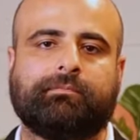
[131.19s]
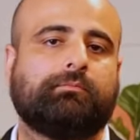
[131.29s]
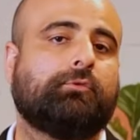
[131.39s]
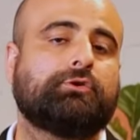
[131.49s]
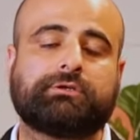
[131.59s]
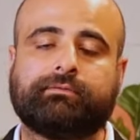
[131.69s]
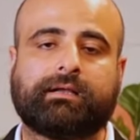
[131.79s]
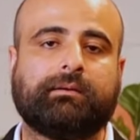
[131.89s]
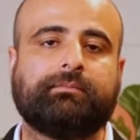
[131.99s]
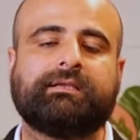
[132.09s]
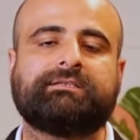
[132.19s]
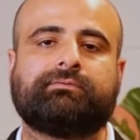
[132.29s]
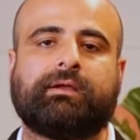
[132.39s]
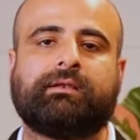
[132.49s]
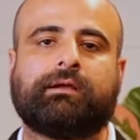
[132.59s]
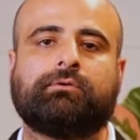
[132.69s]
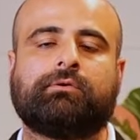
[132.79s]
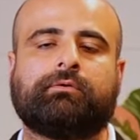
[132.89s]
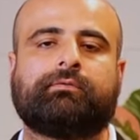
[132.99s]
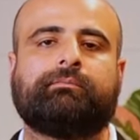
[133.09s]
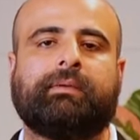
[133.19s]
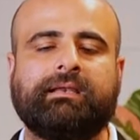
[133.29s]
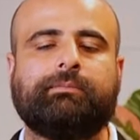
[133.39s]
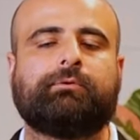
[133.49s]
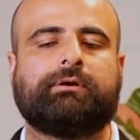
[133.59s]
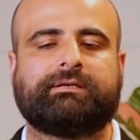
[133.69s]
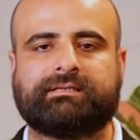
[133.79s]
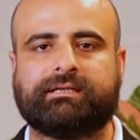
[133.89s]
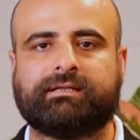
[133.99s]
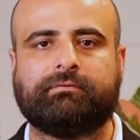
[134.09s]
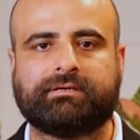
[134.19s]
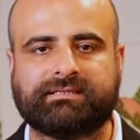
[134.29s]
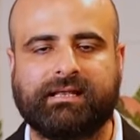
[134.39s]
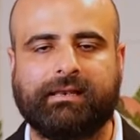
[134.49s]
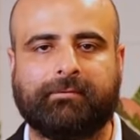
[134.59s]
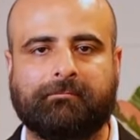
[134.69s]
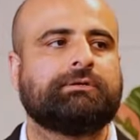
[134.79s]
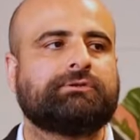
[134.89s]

Most of the companies went out of many products that they were selling.